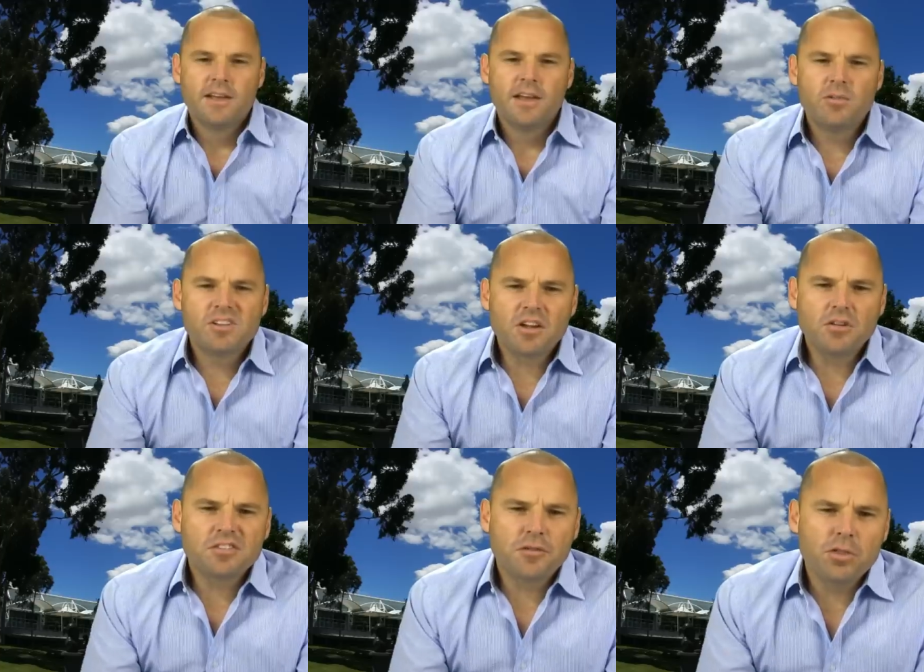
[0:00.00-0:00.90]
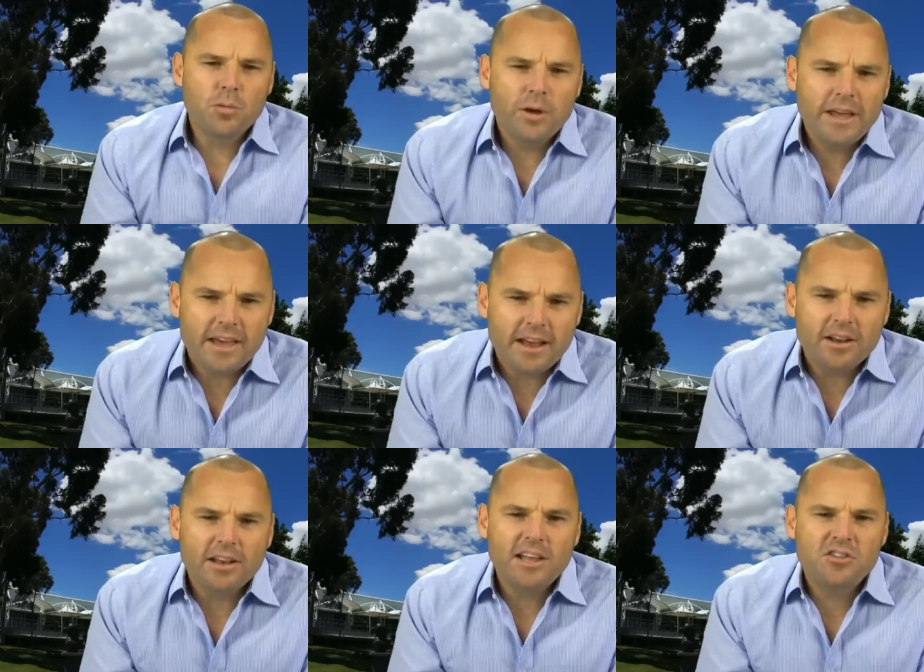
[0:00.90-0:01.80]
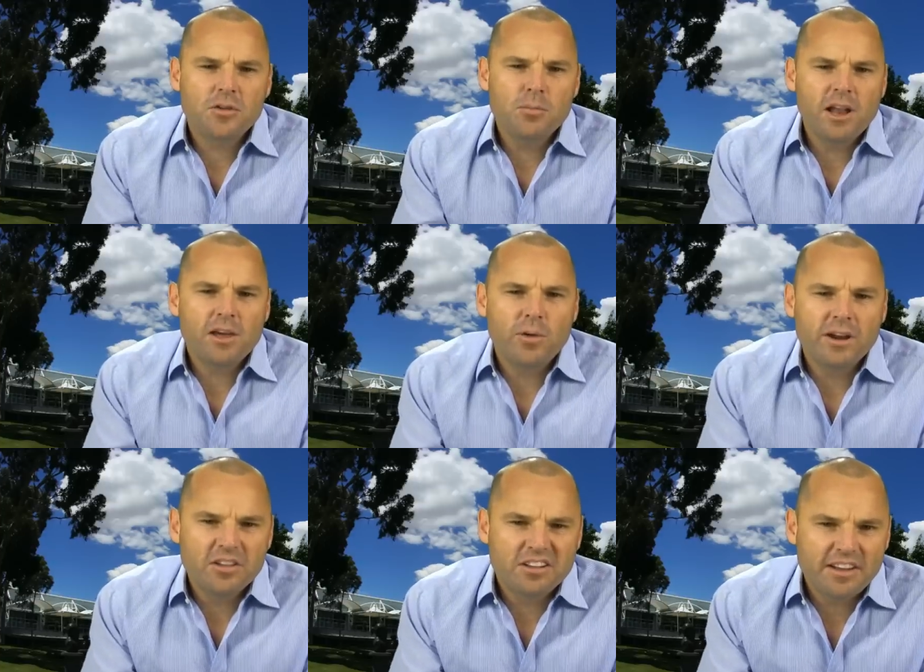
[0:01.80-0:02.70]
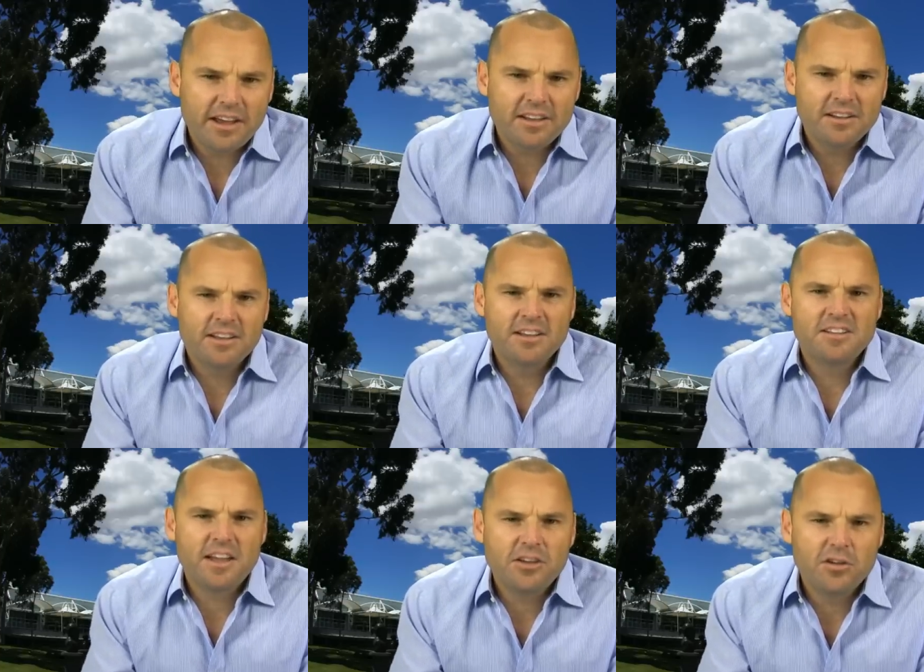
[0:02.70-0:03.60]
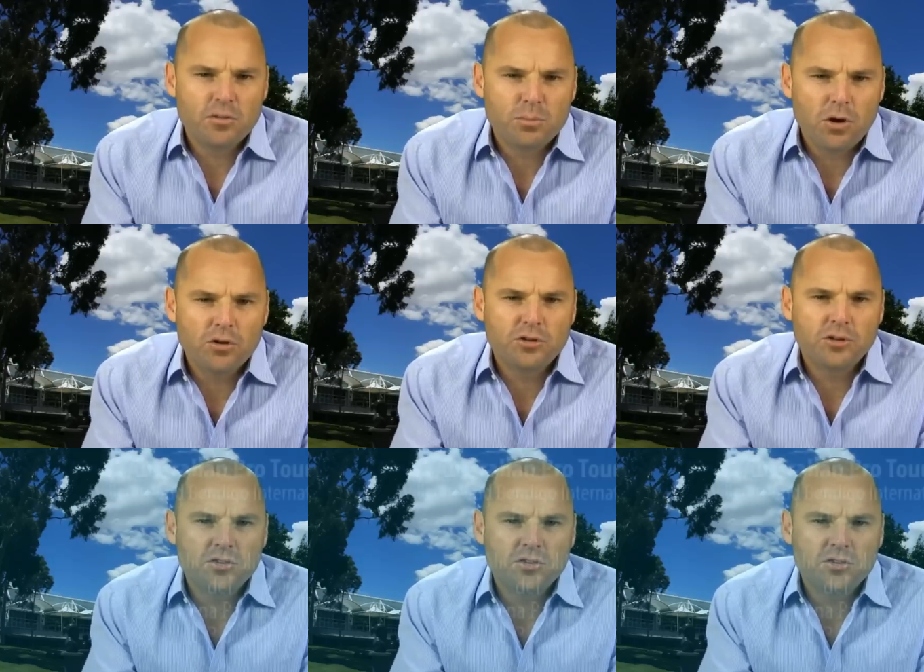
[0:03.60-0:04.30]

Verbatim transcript: In results from the weekend, Alicia Molik won her second consecutive Pro Tour